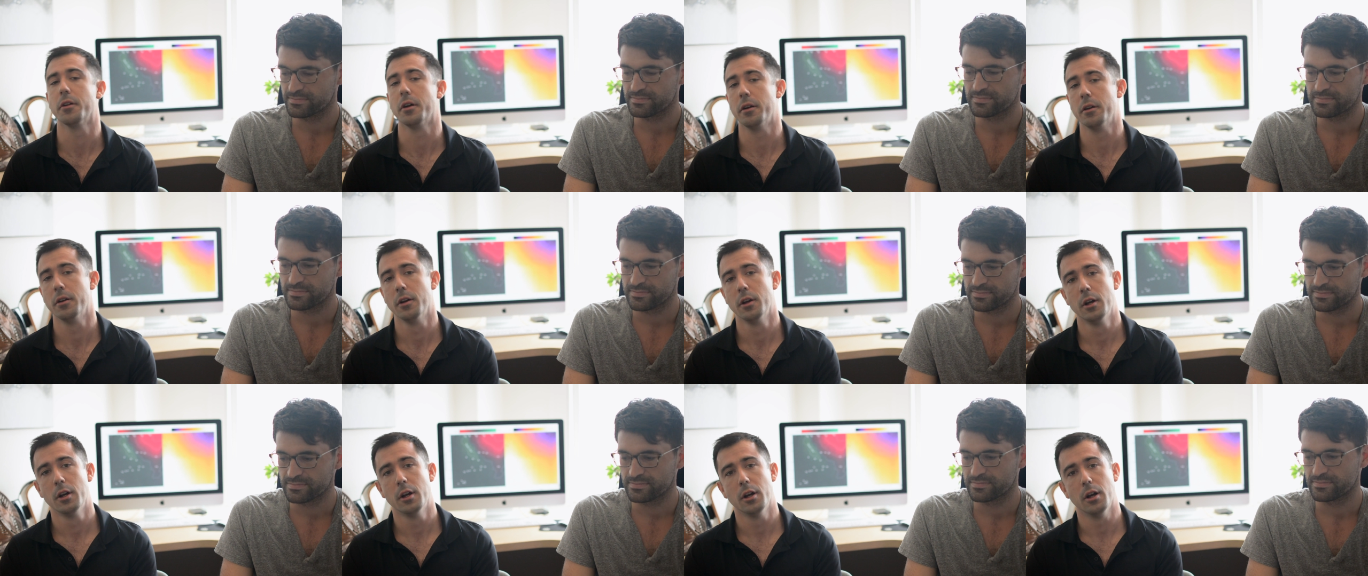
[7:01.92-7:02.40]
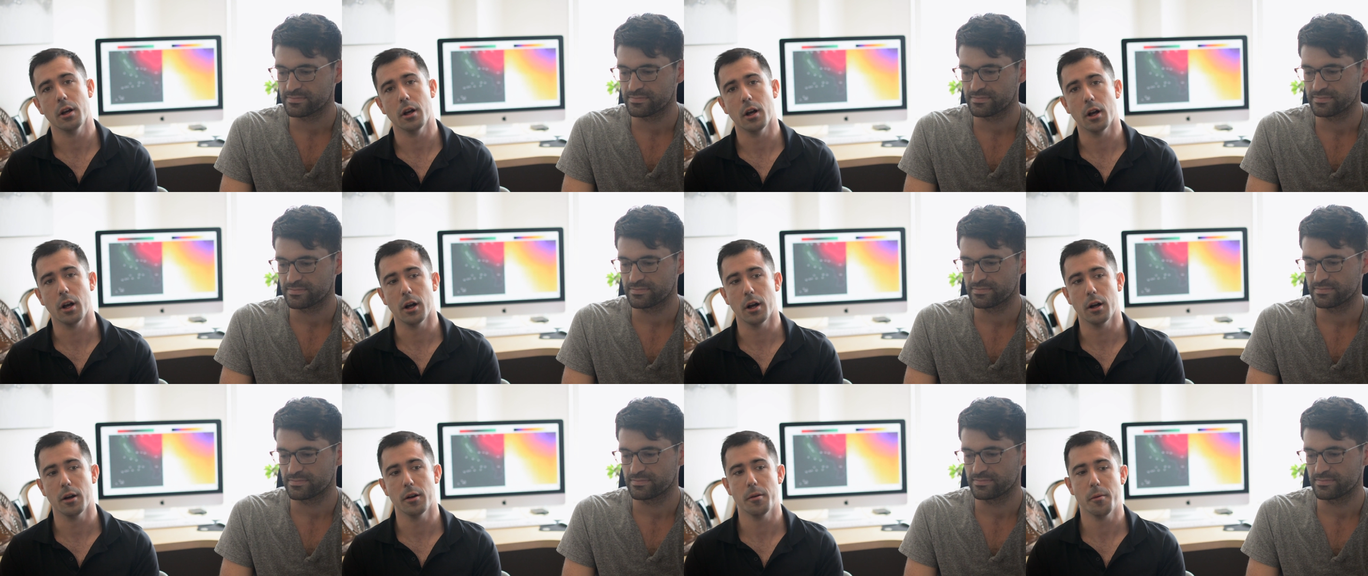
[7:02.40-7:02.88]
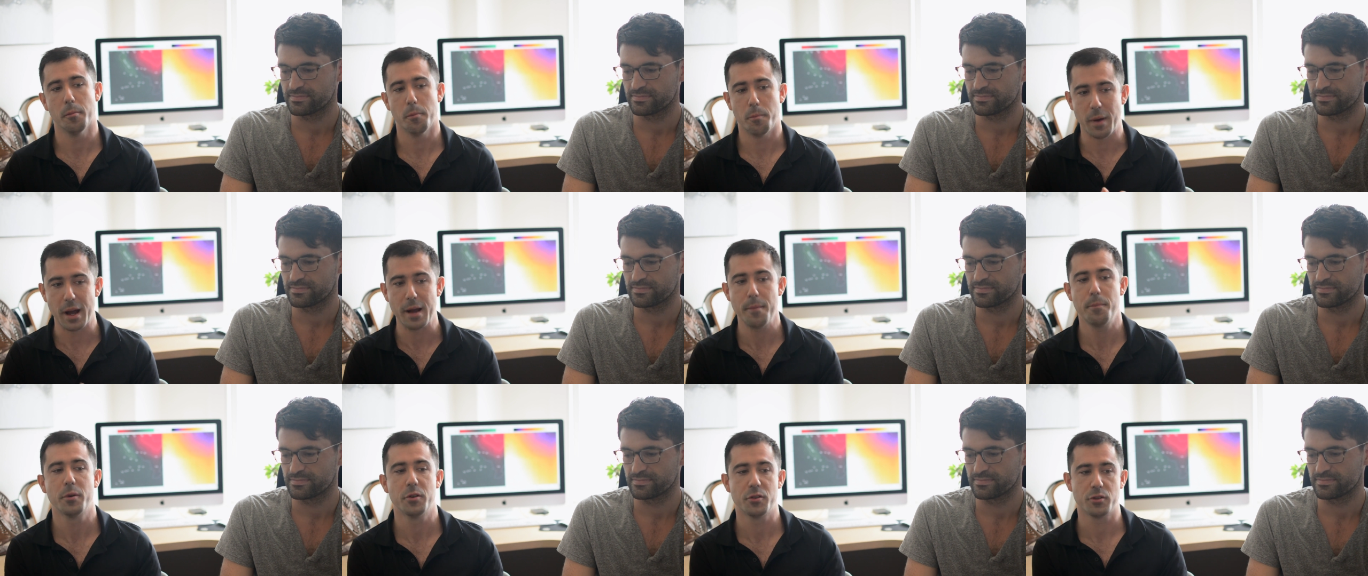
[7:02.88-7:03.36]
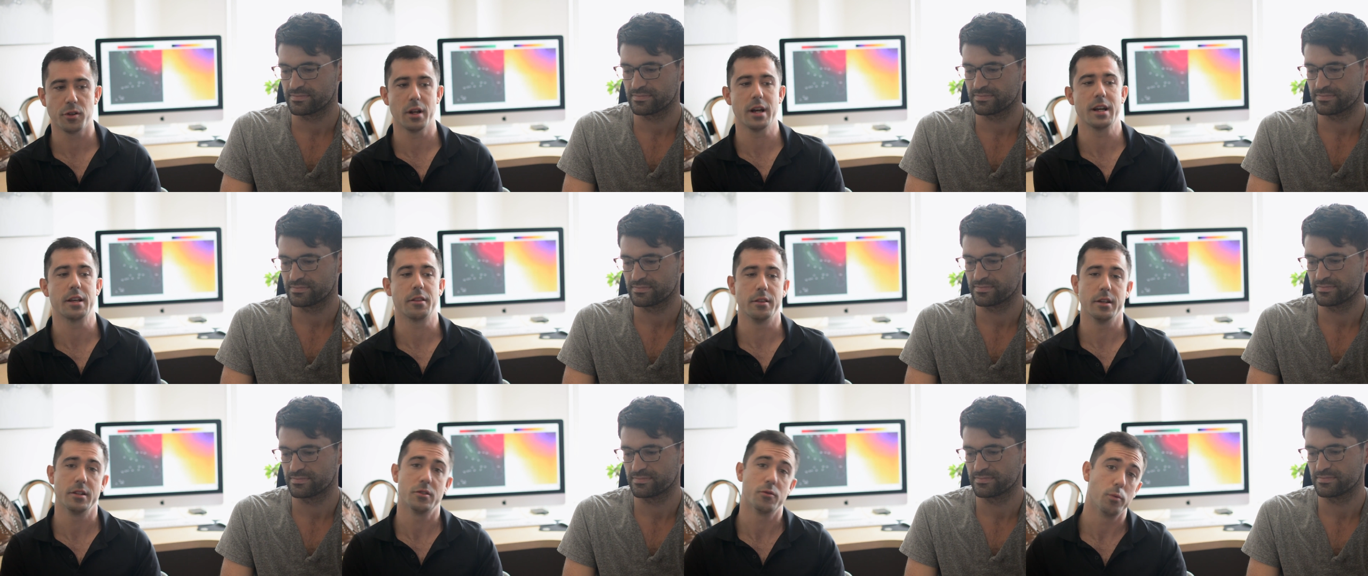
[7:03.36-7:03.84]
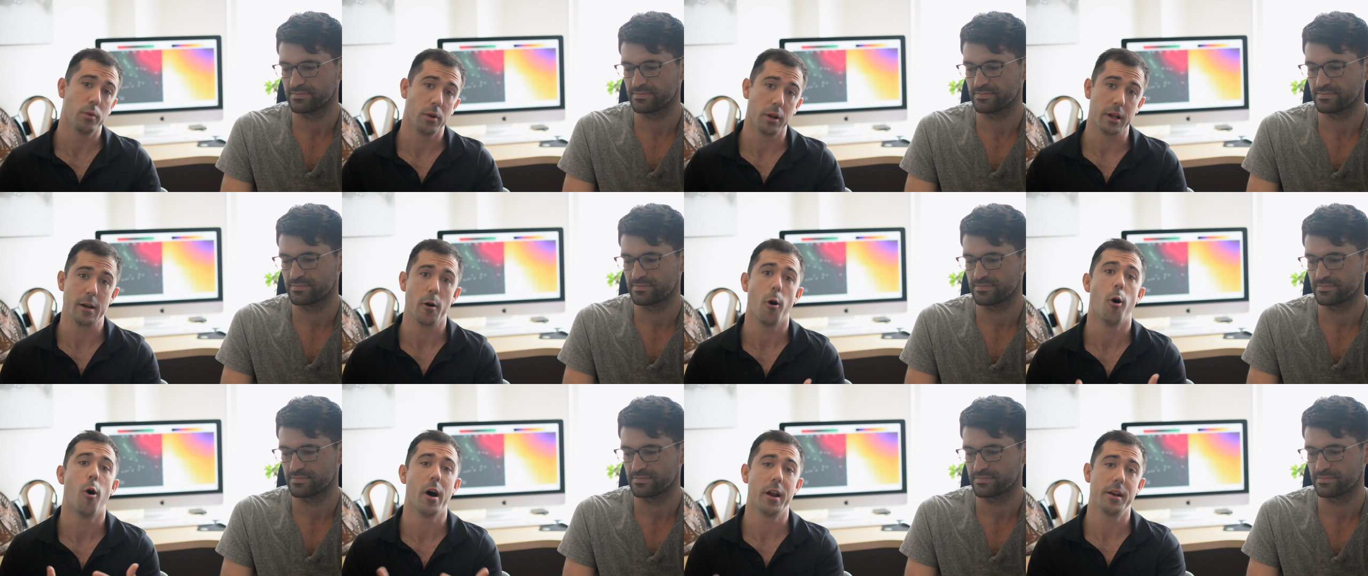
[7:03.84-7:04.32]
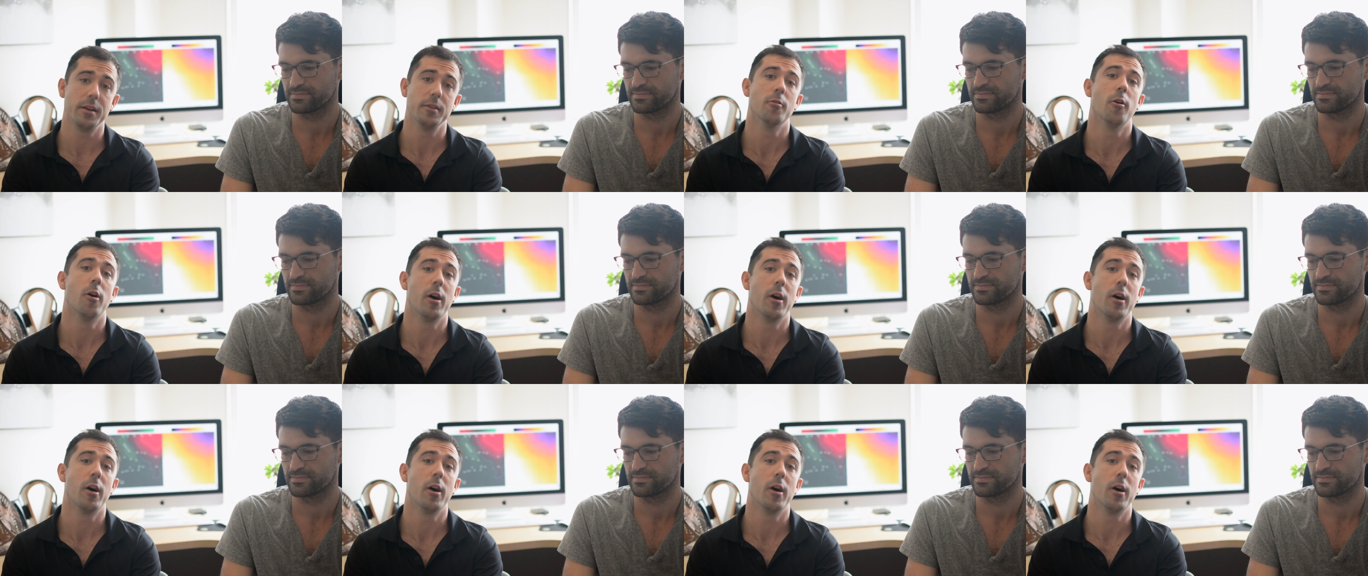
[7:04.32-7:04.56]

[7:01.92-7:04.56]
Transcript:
Speaker 1: that papers like this really ought